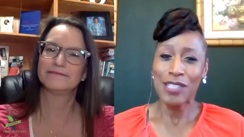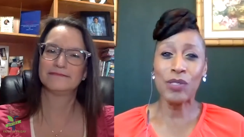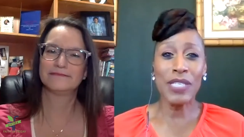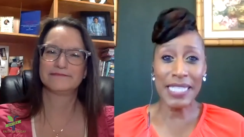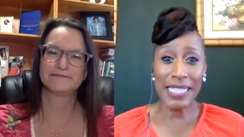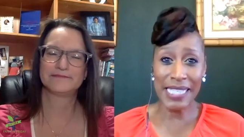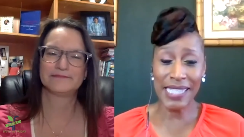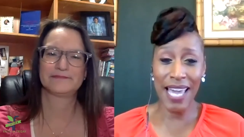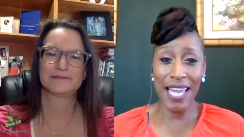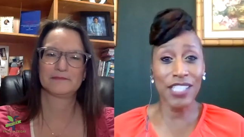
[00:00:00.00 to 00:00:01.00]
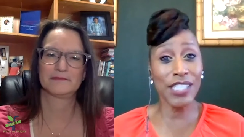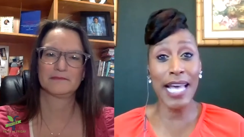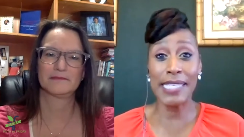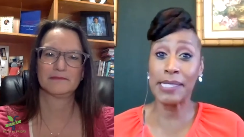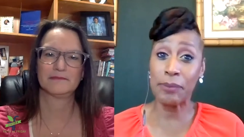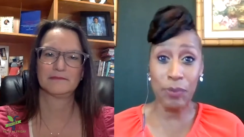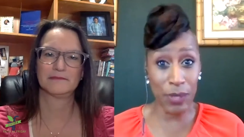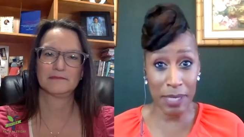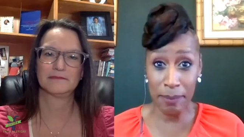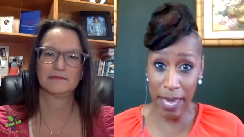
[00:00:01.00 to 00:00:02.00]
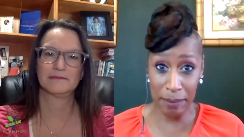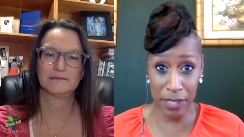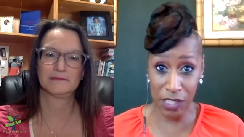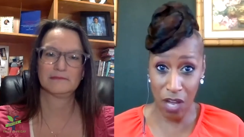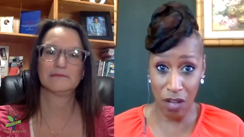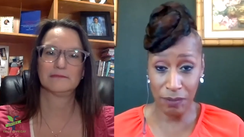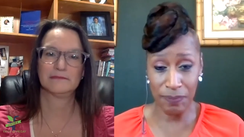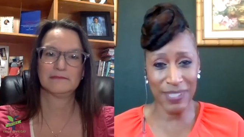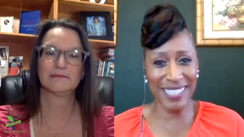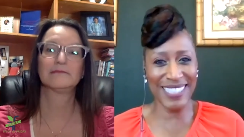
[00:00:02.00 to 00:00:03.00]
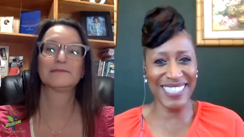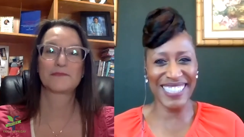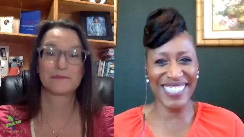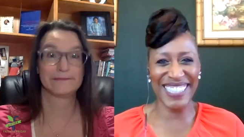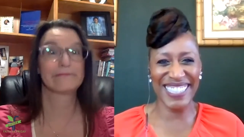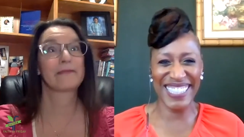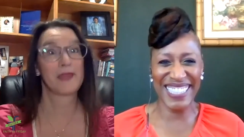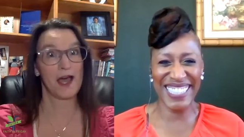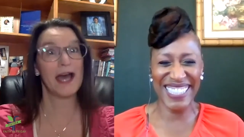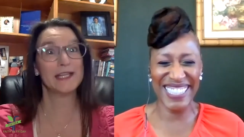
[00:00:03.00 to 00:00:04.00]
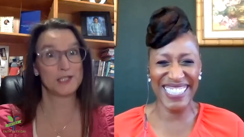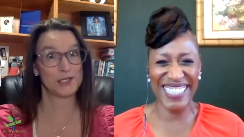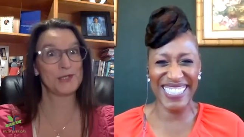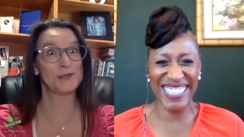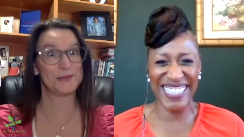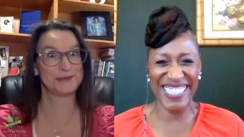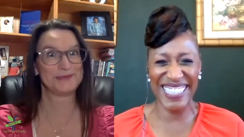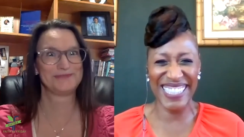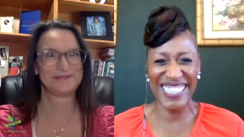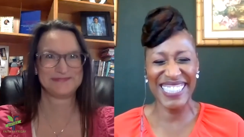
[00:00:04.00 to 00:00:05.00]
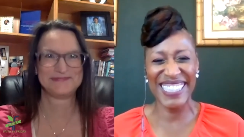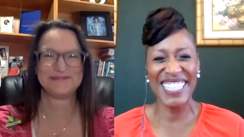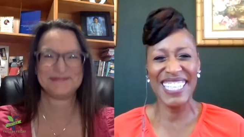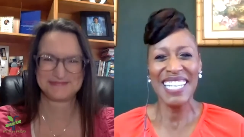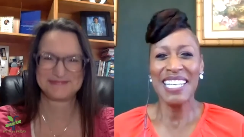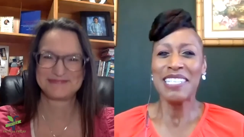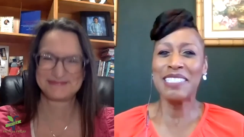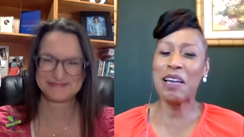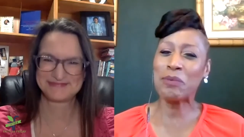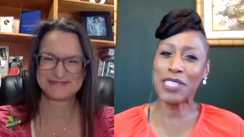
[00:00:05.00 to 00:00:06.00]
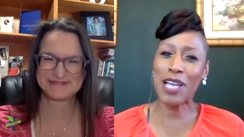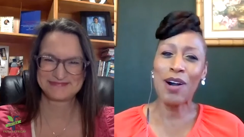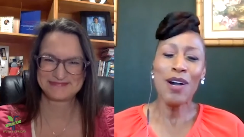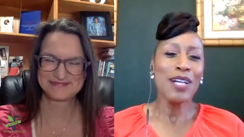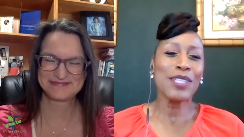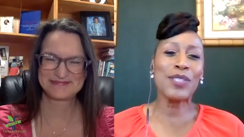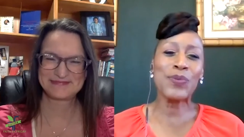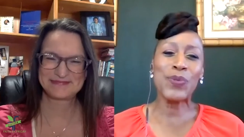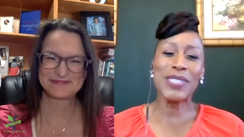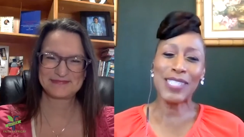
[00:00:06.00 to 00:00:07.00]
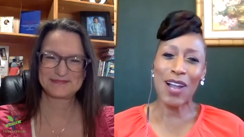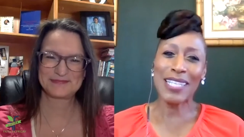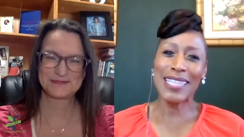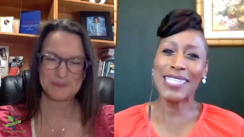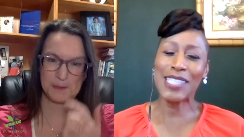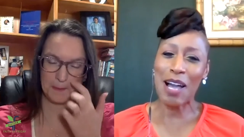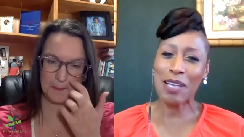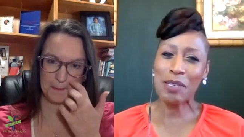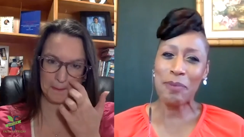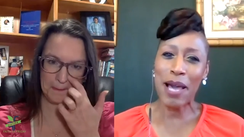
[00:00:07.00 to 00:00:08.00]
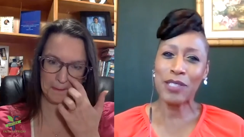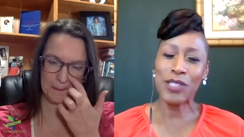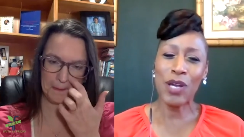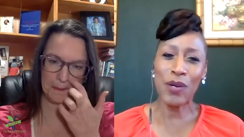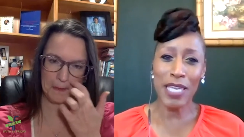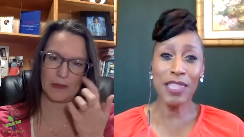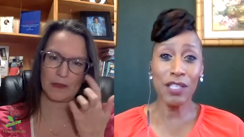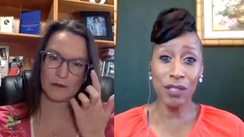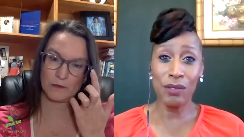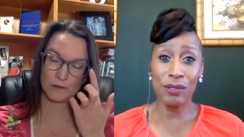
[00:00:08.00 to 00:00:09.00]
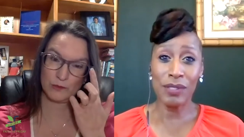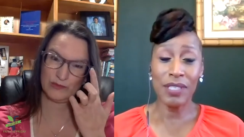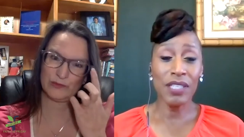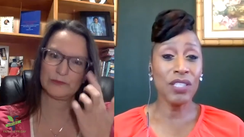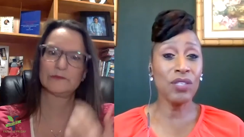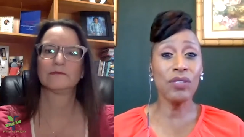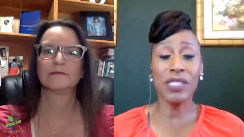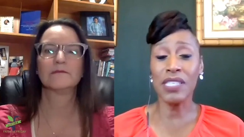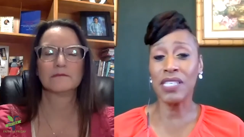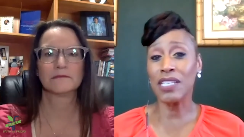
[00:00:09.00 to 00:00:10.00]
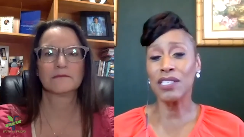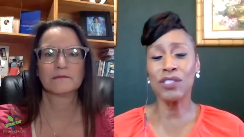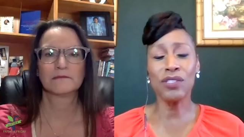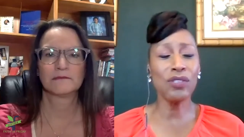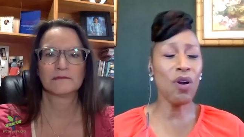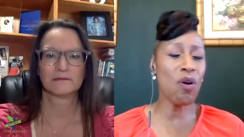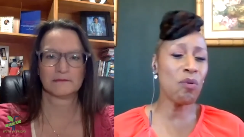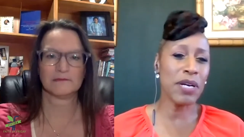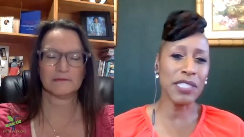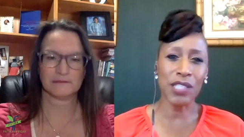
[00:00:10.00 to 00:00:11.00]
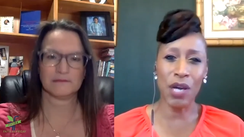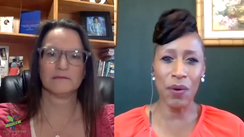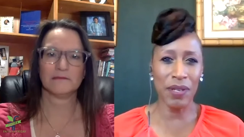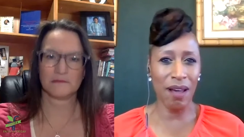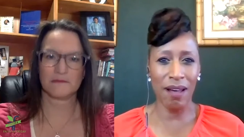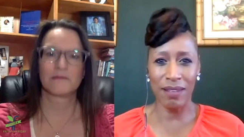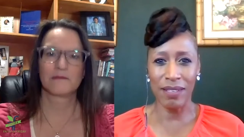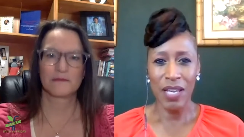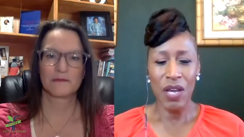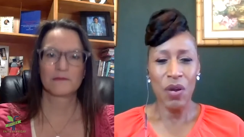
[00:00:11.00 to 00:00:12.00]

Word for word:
Speaker 1: So needless to say, she has some pretty babies, y'all. I do. Now, Michelle, we started this talking about, you know, in the news, you see so much going on